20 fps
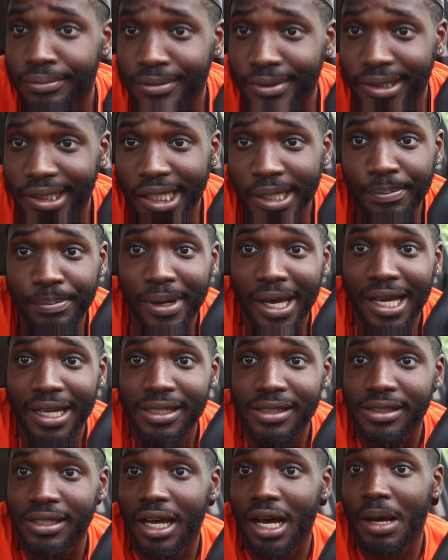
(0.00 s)
deep
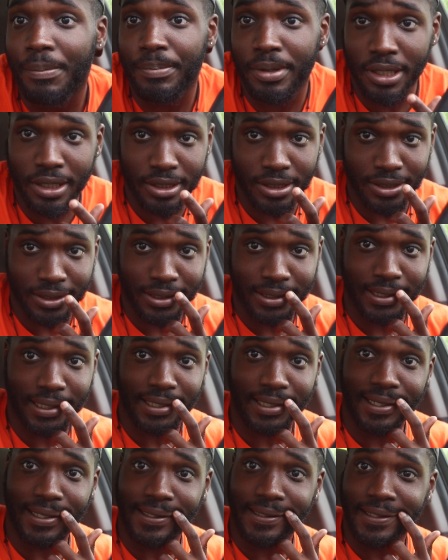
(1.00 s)
ass topics and
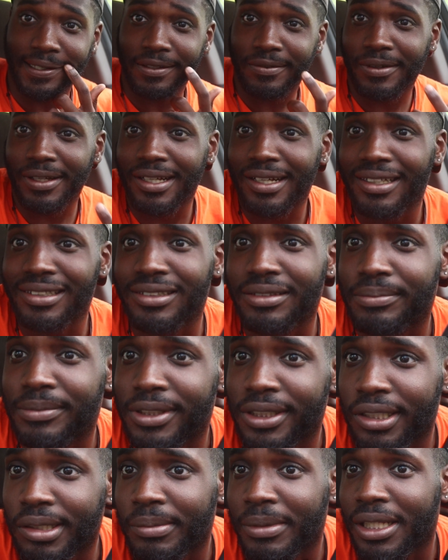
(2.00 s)
shit like that. Do I got some
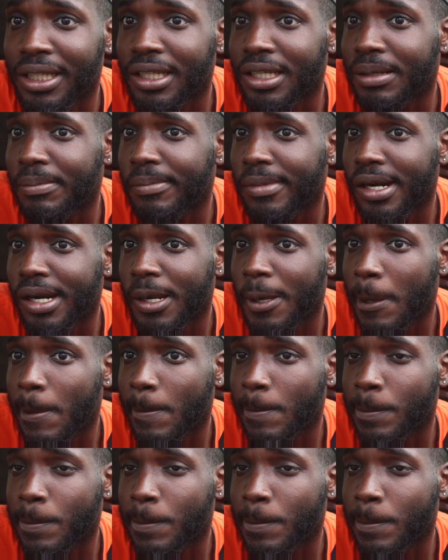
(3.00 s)
shit on my lip, bro?